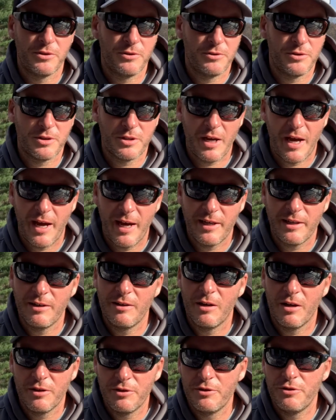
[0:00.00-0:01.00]
You're just
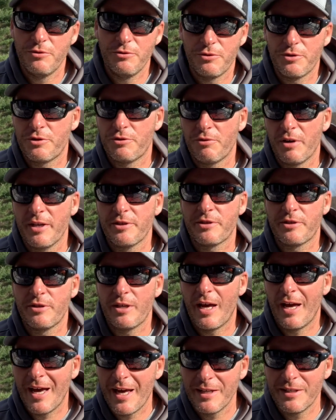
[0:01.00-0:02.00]
adding undue stress
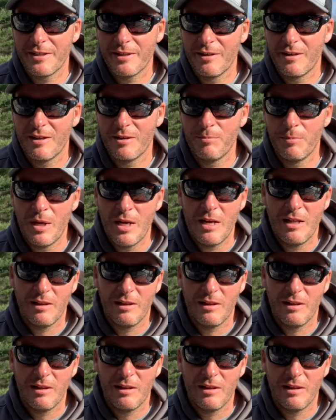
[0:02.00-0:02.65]
onto them.